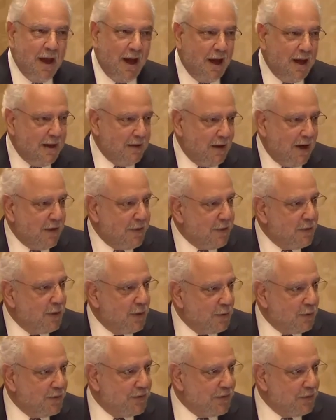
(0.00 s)
I, I
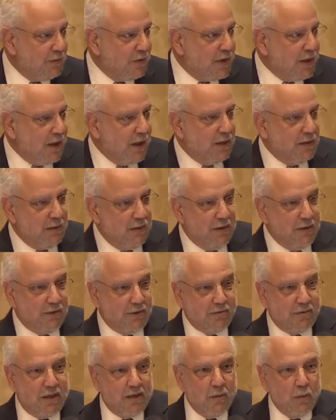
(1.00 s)
thought was really il-
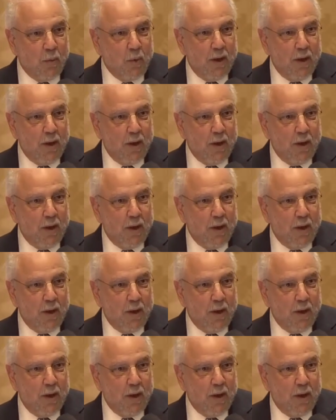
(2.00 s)
illustrated